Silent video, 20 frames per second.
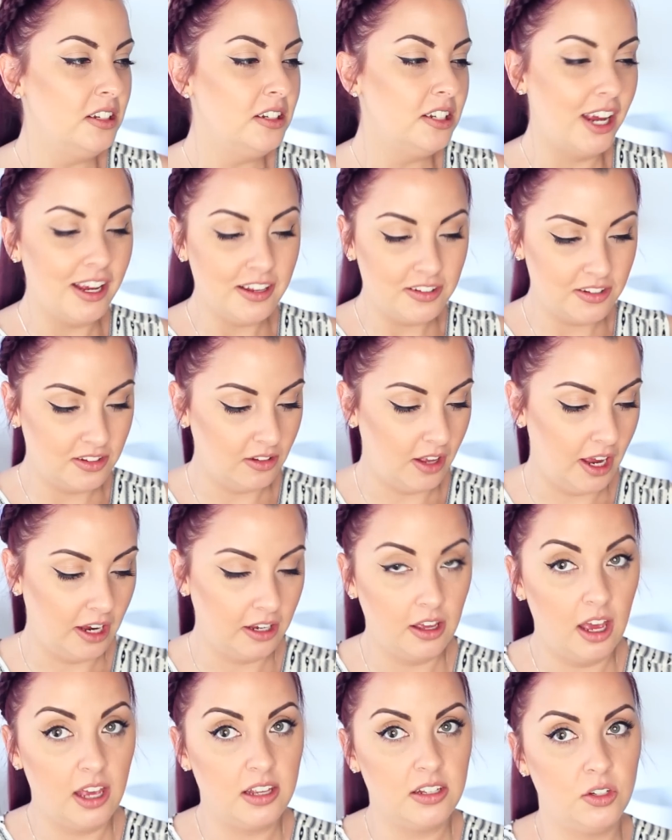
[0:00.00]
Didn't taste
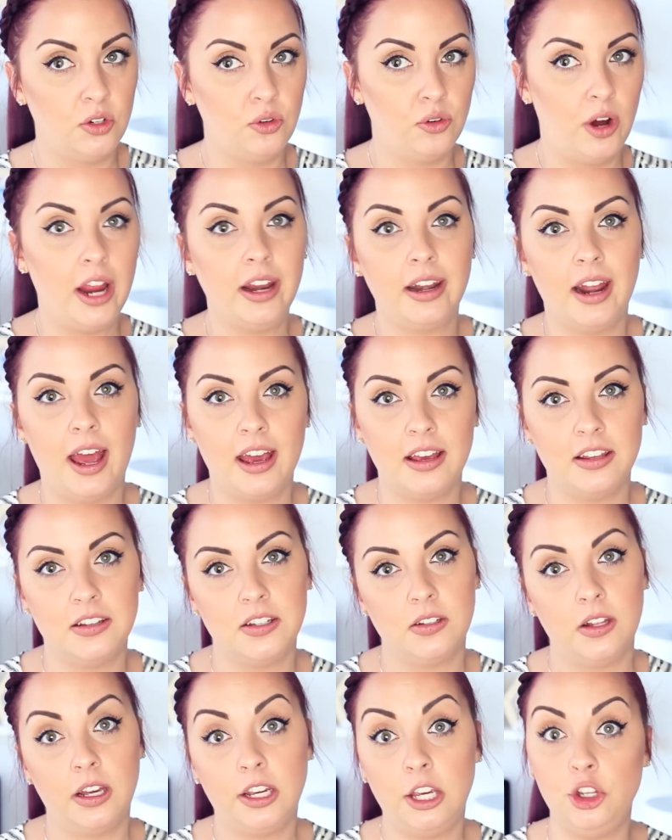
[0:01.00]
like as great
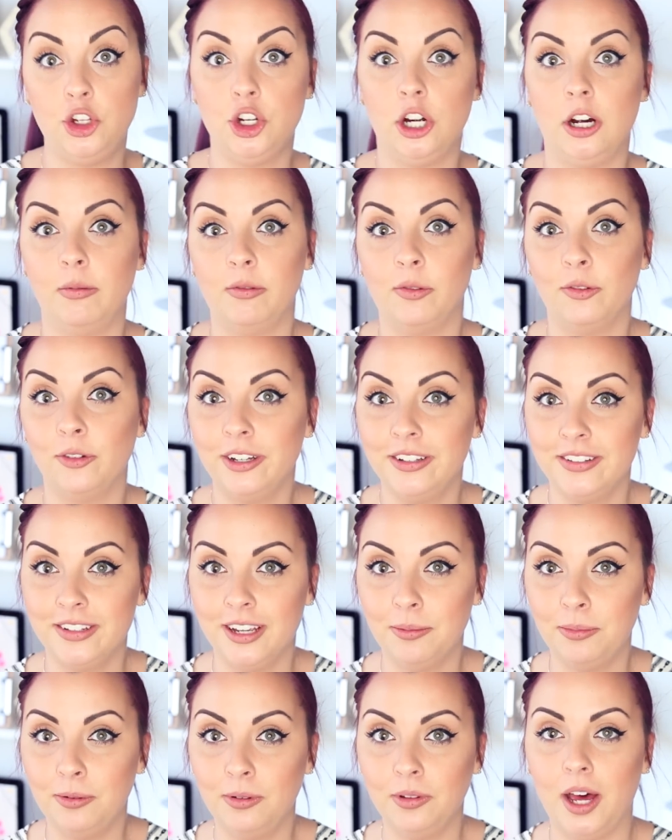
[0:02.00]
as Lucky Charms, for
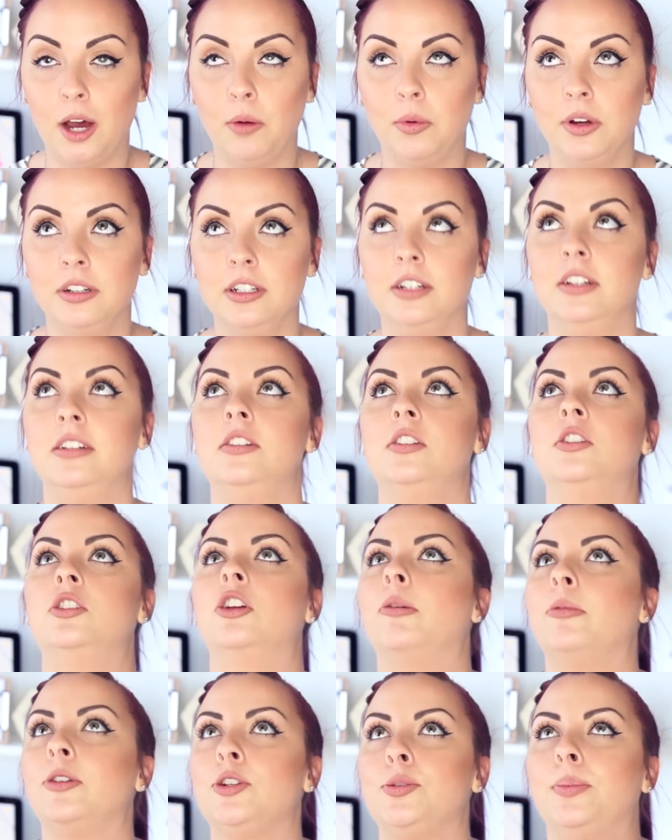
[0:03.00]
example. That one is
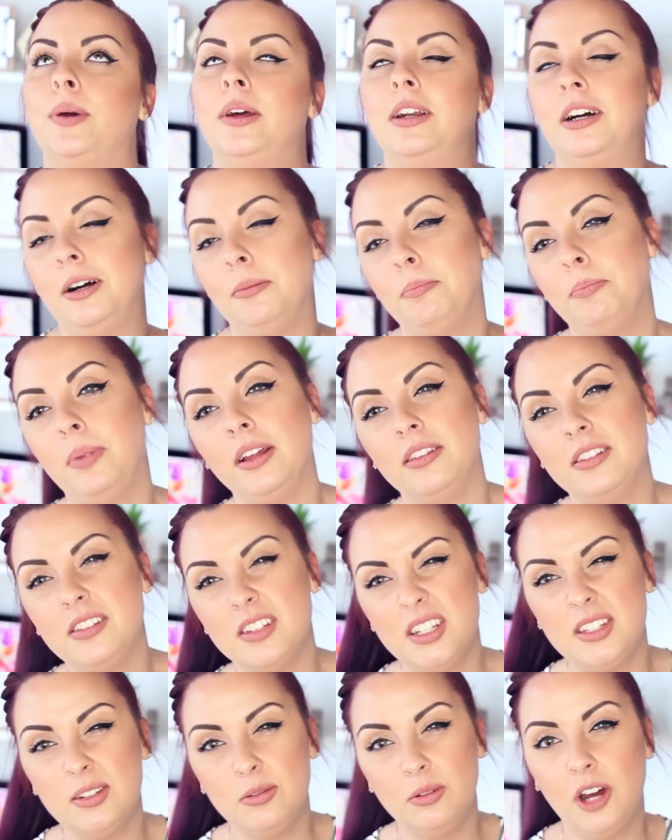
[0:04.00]
so much better, but this
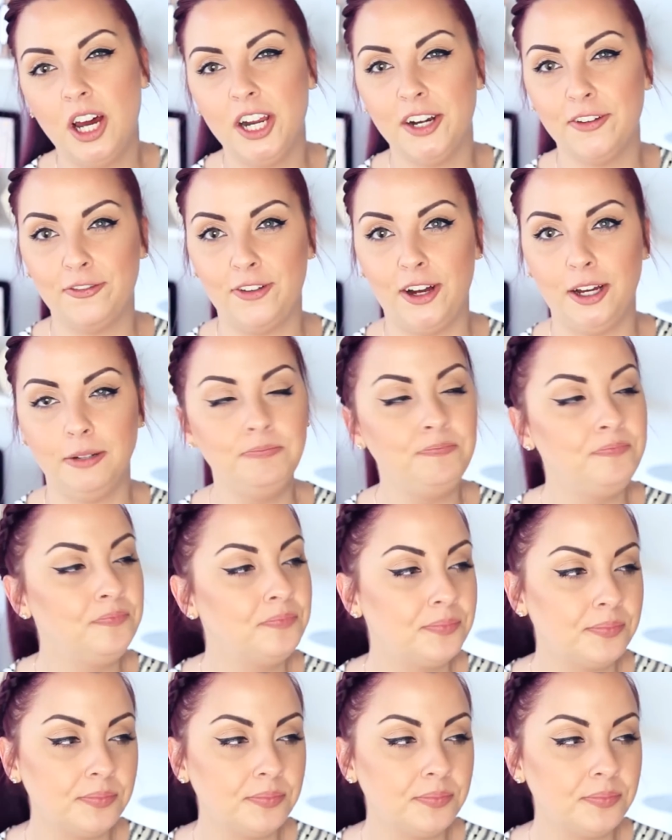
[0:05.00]
is still kind of fun.